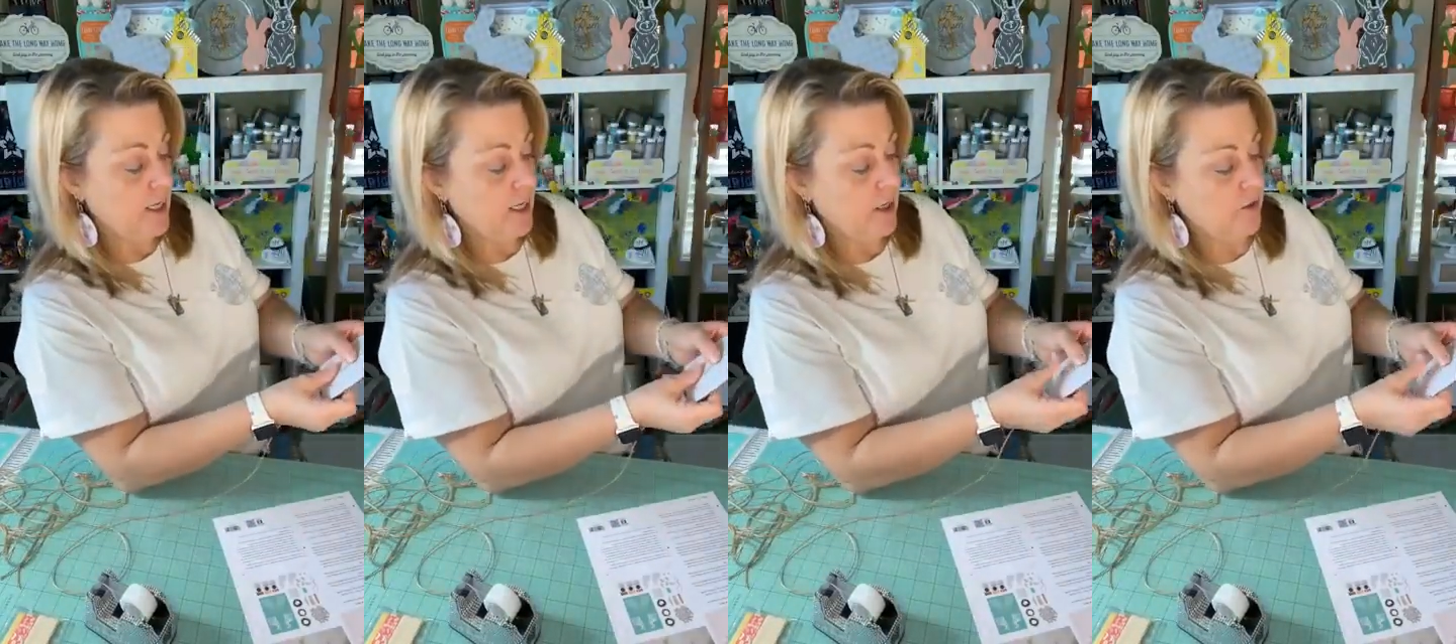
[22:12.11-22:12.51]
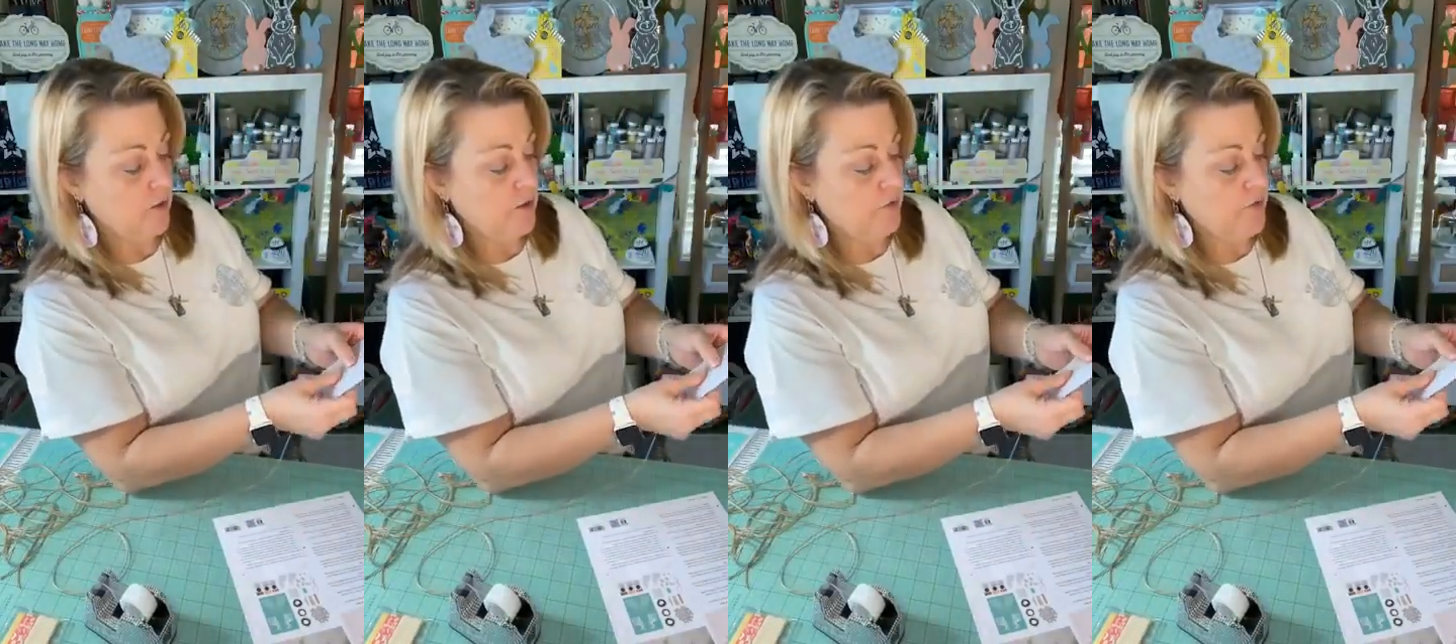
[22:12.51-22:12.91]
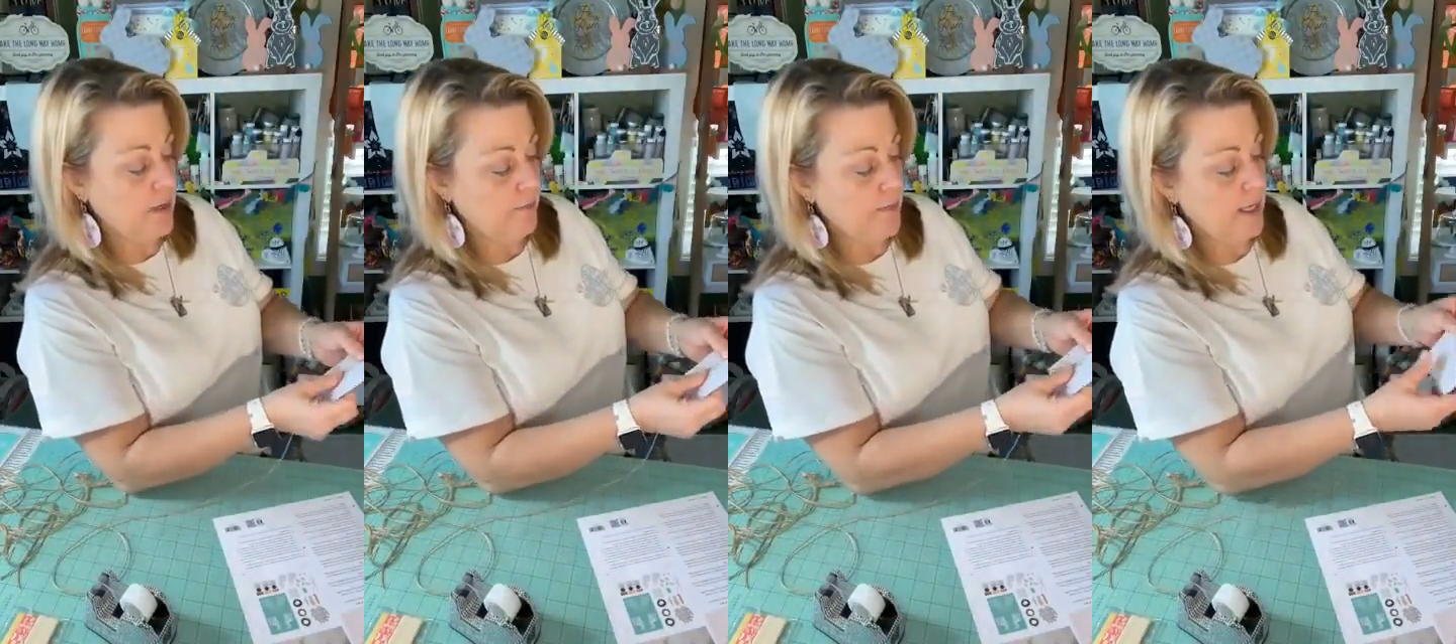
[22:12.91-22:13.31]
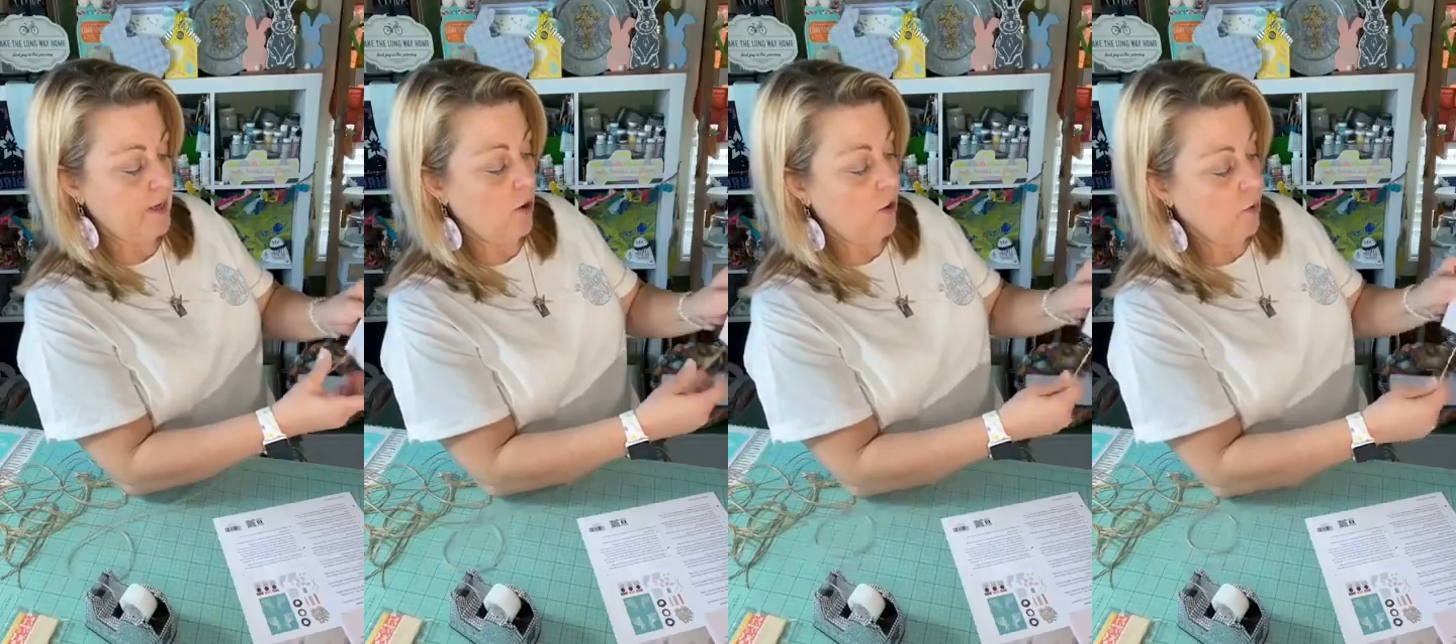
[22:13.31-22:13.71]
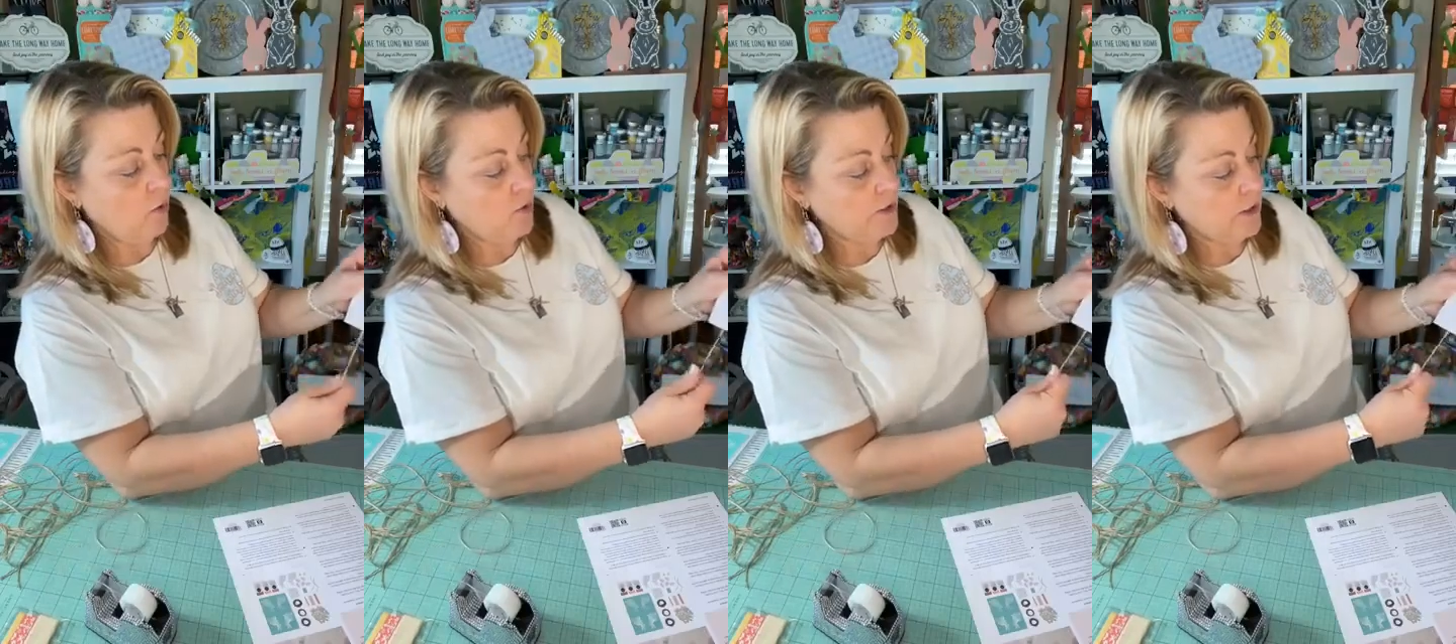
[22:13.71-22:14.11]
or your thumb, and
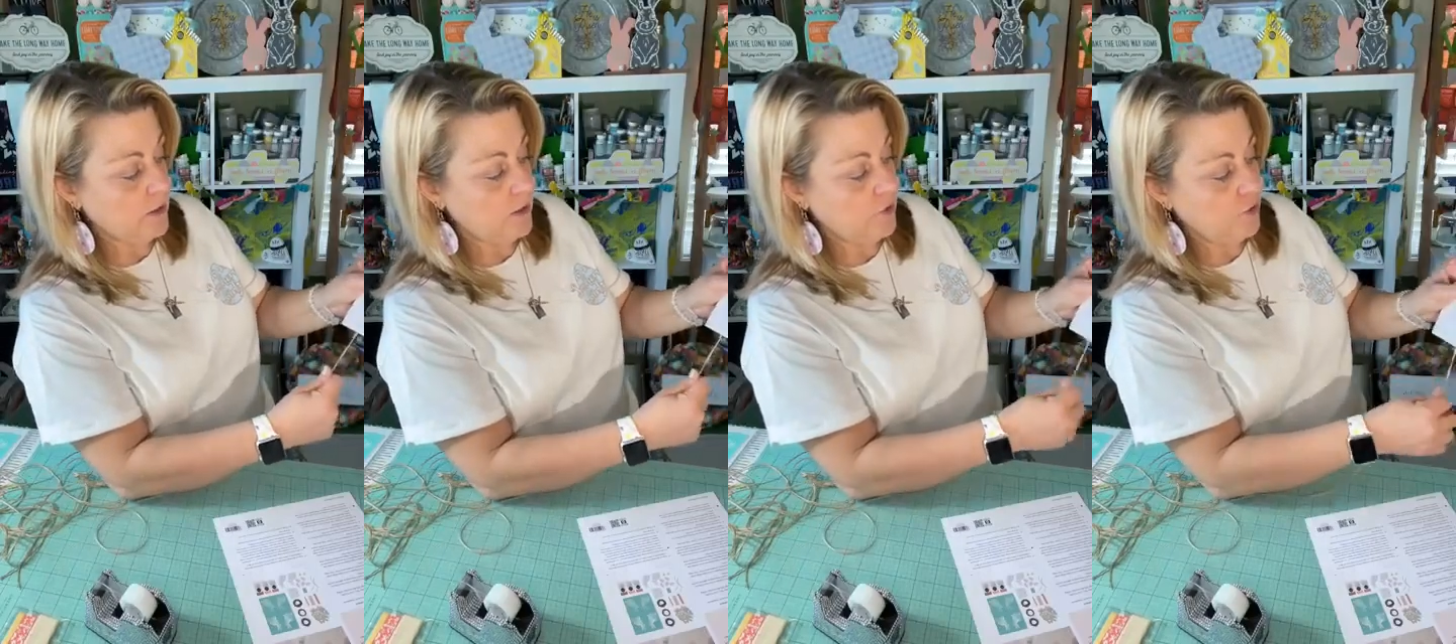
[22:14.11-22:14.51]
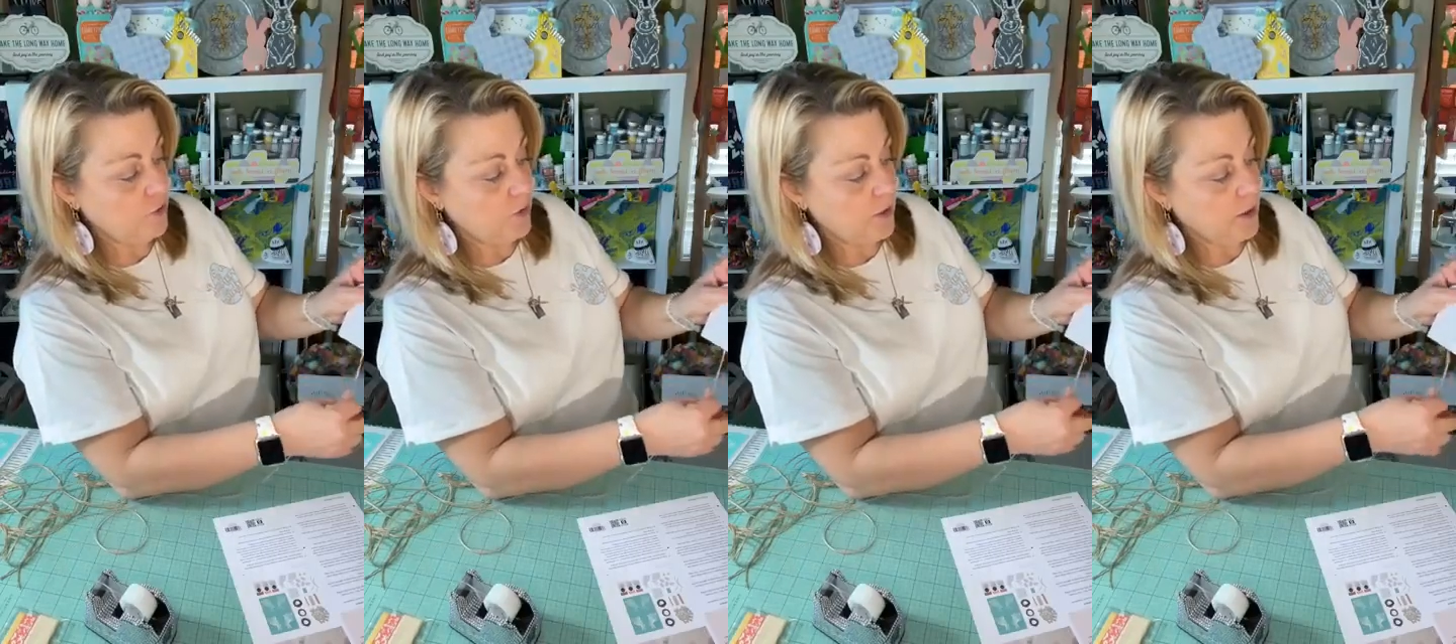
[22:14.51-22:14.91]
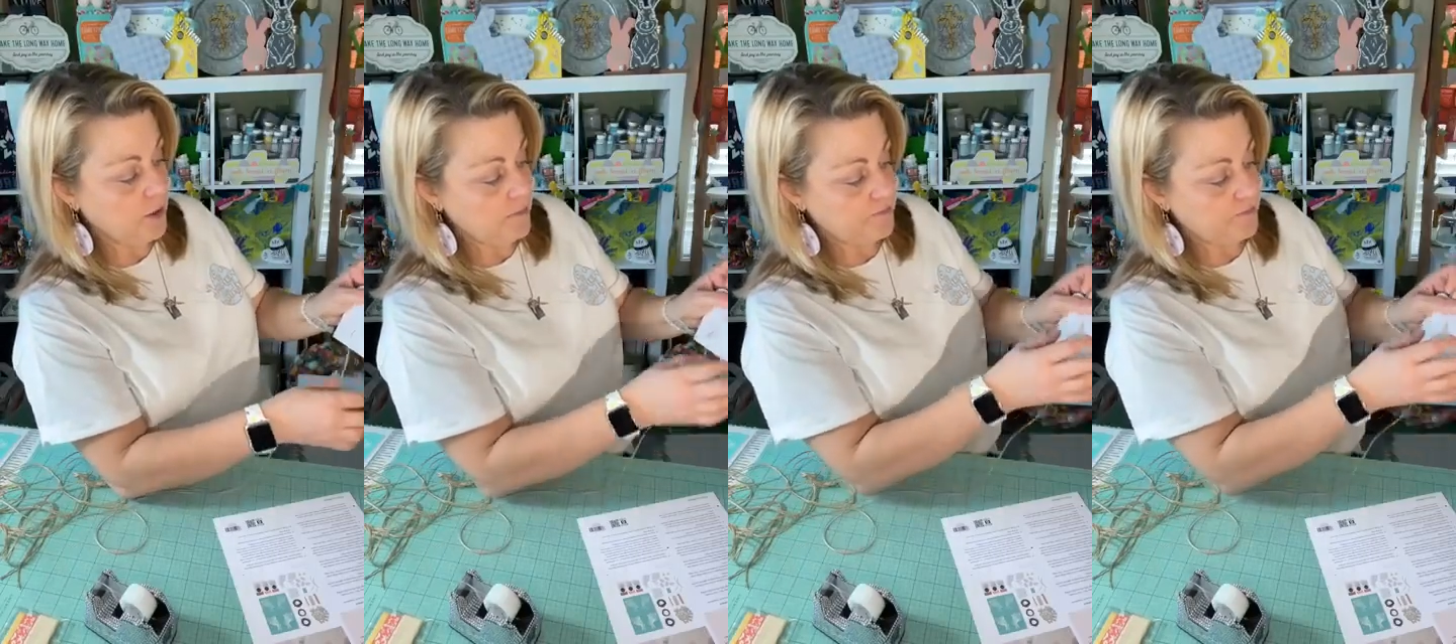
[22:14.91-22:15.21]
hold your